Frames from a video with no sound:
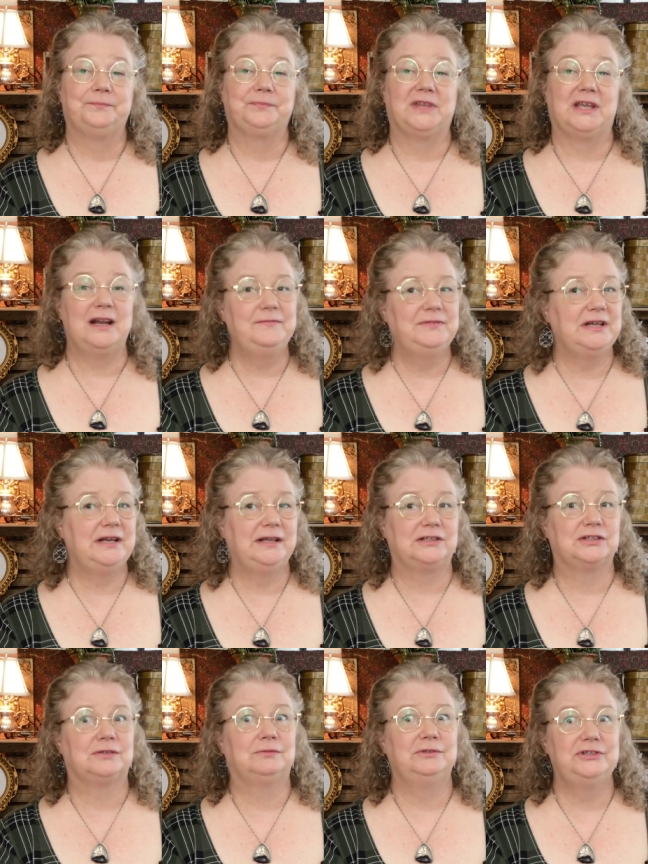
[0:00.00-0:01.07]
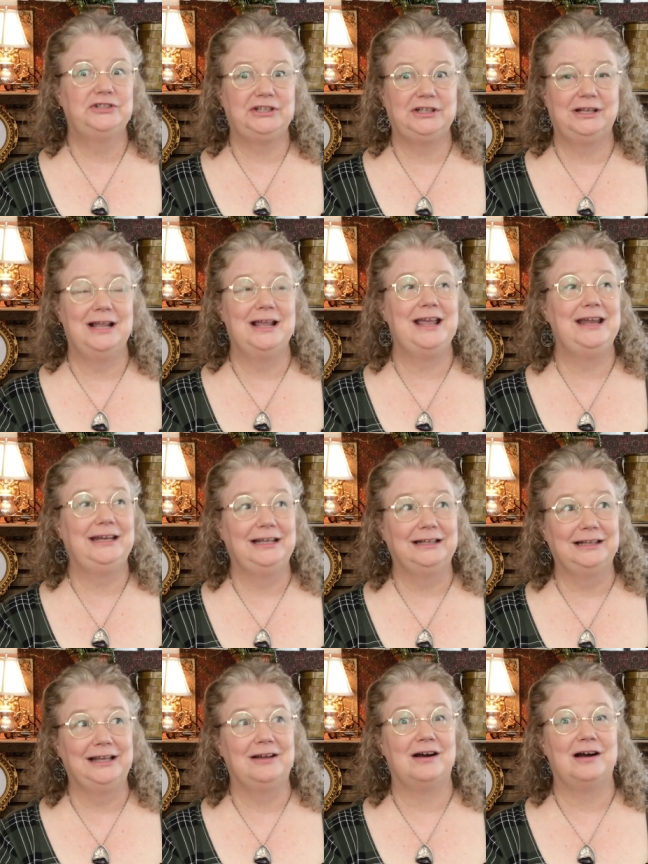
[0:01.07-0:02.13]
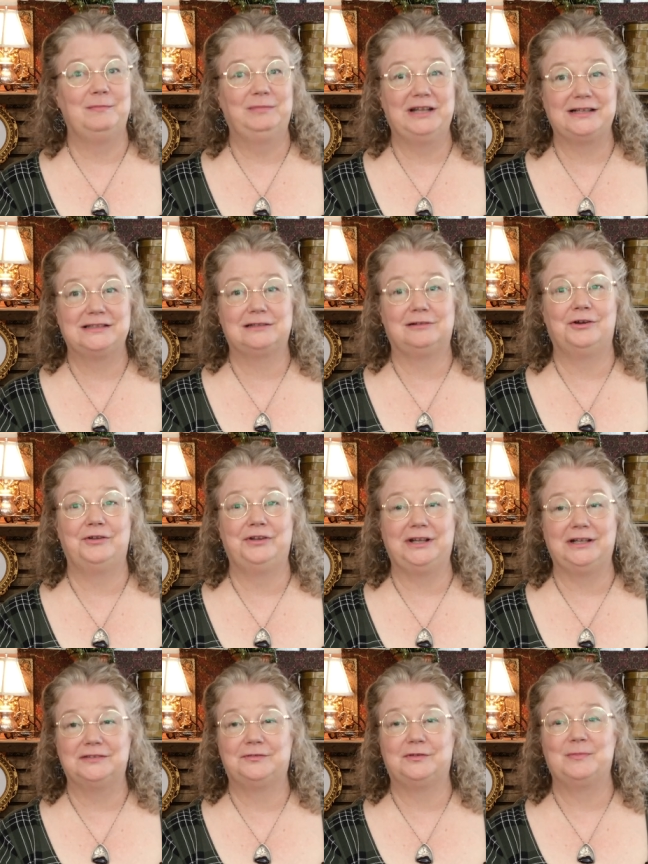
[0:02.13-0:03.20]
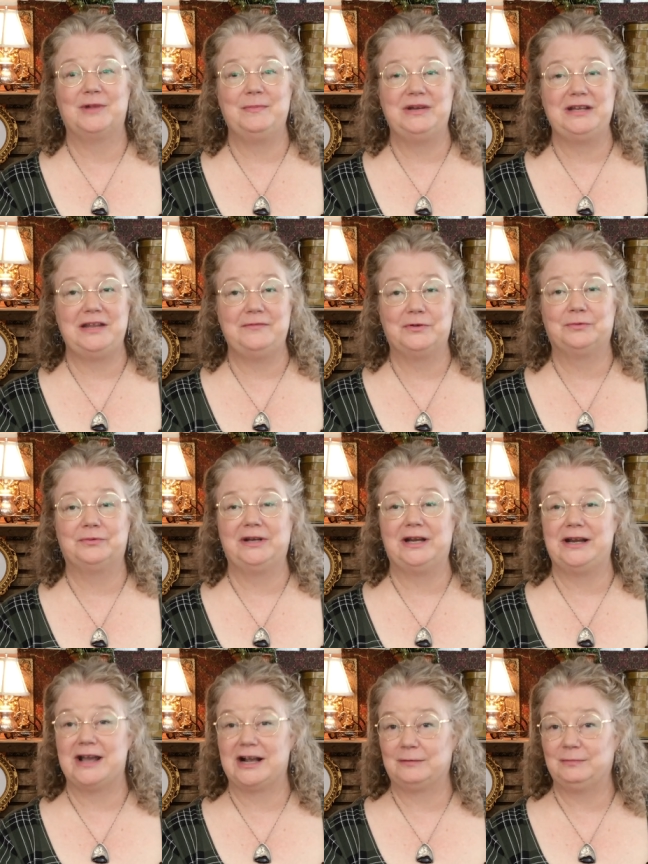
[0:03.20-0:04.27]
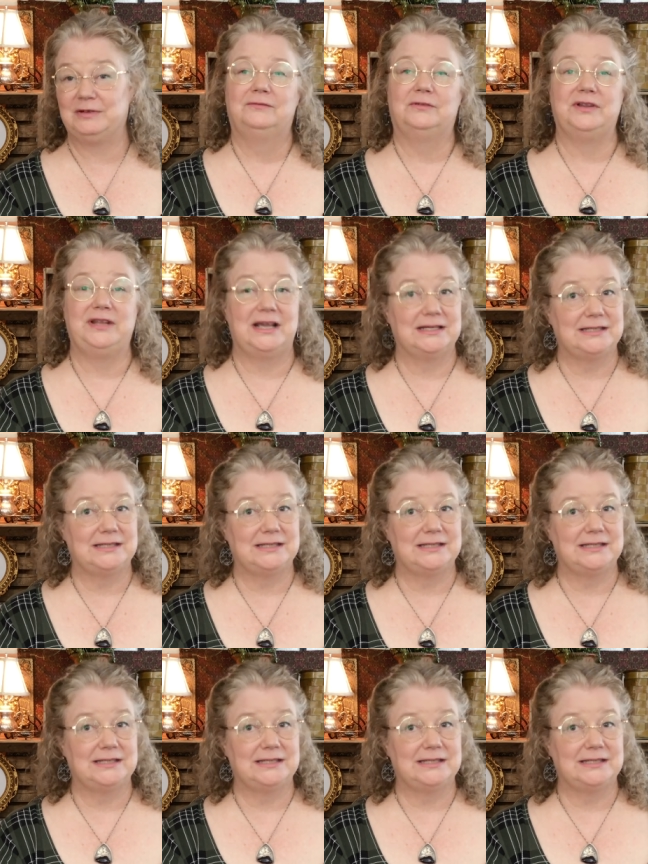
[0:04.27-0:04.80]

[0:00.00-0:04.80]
And I've done excruciatingly complex clothings for my medieval reenactment for the